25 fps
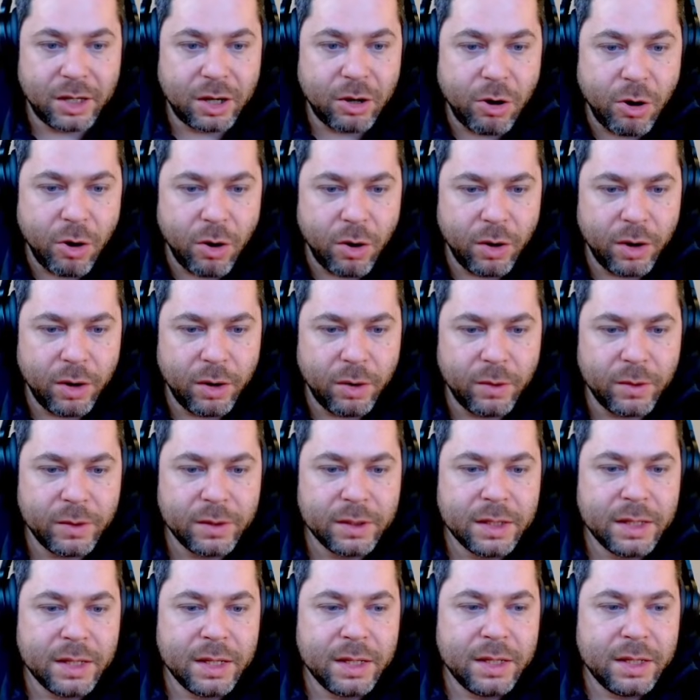
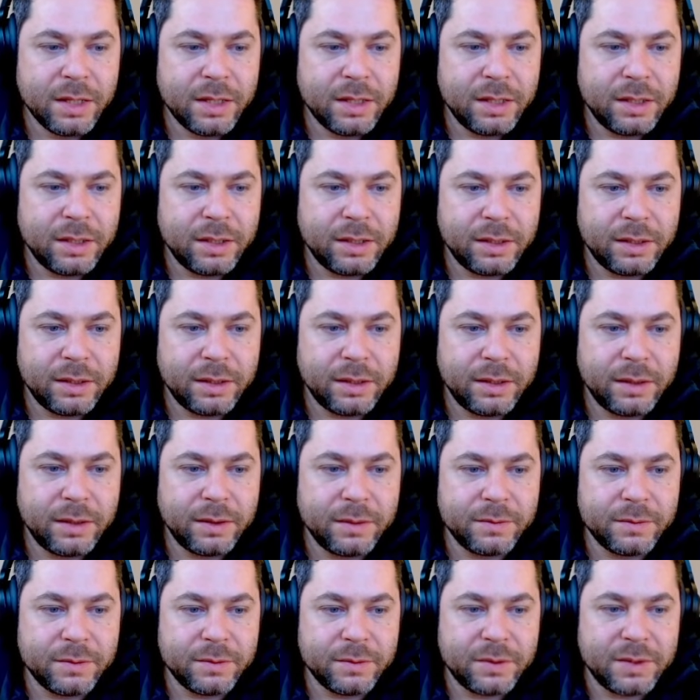coil,
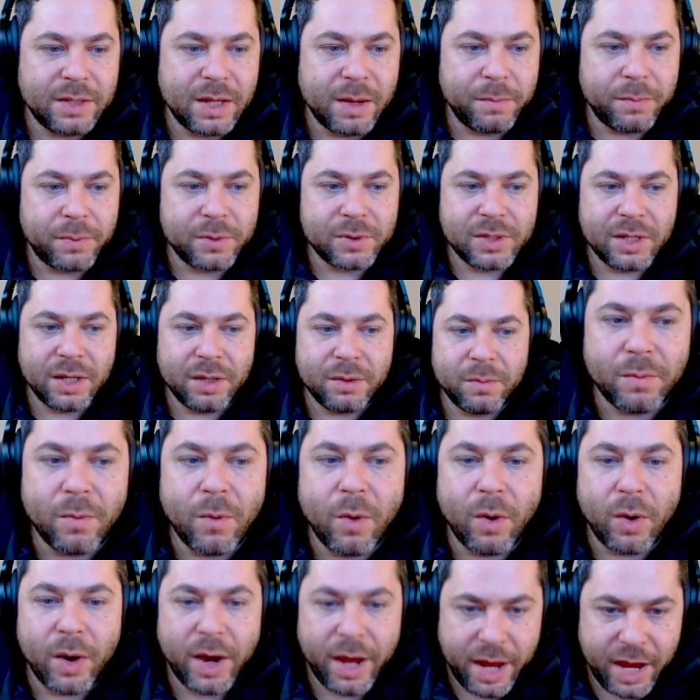10%
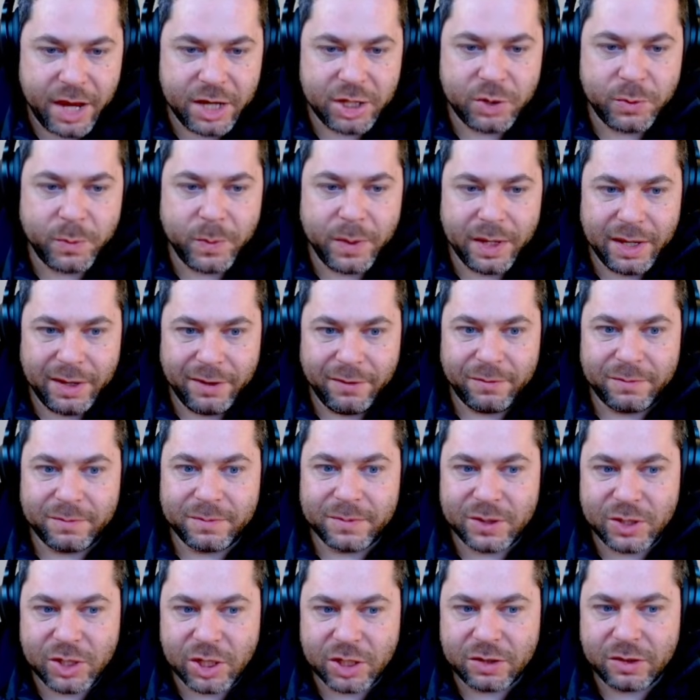more HP,
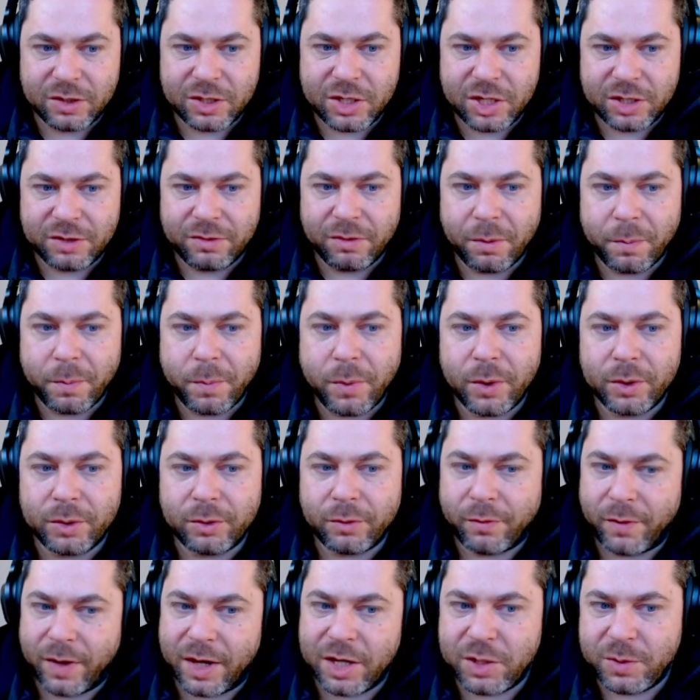just from
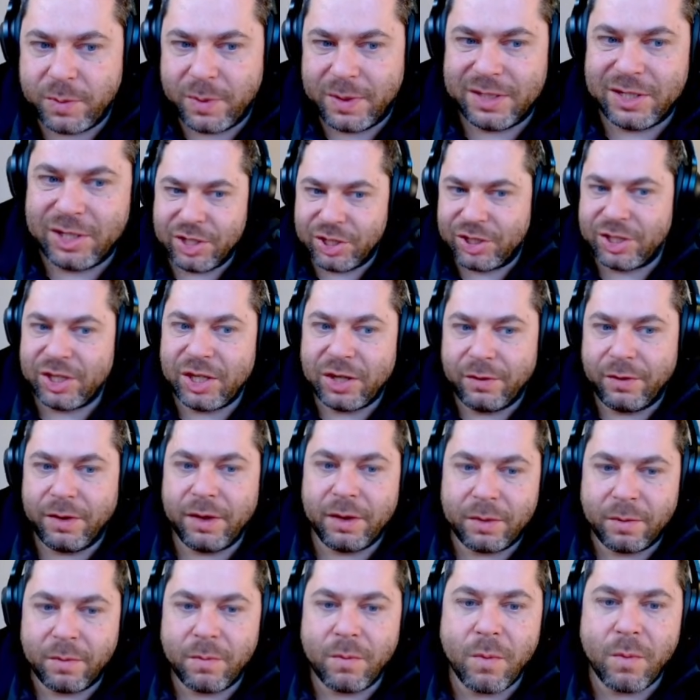point of HP, just
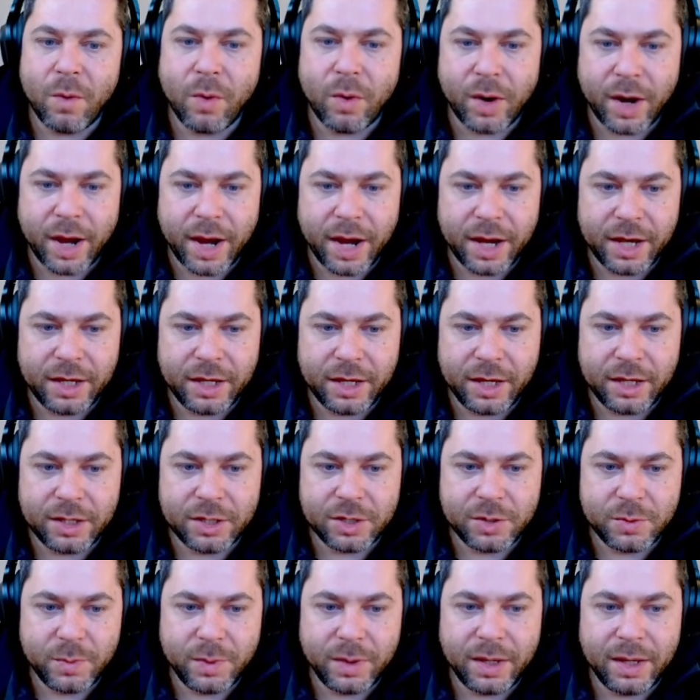giving more
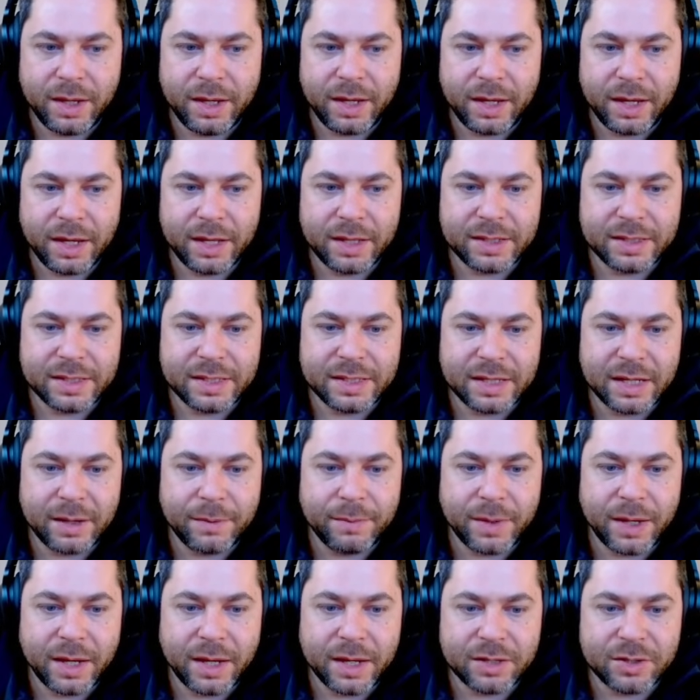HP and
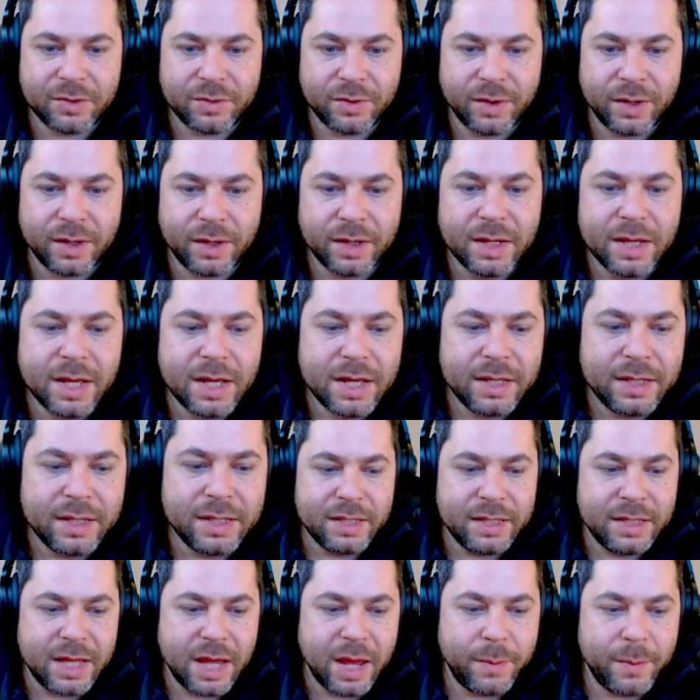some extra
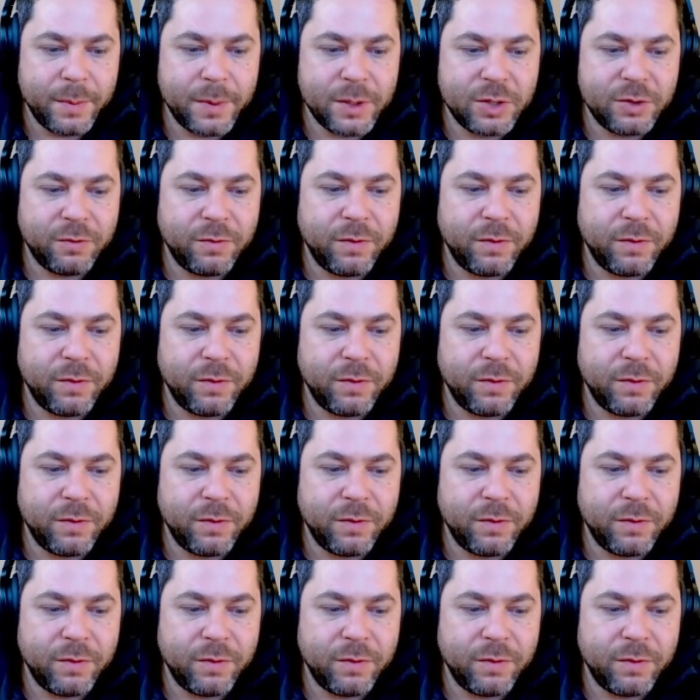damage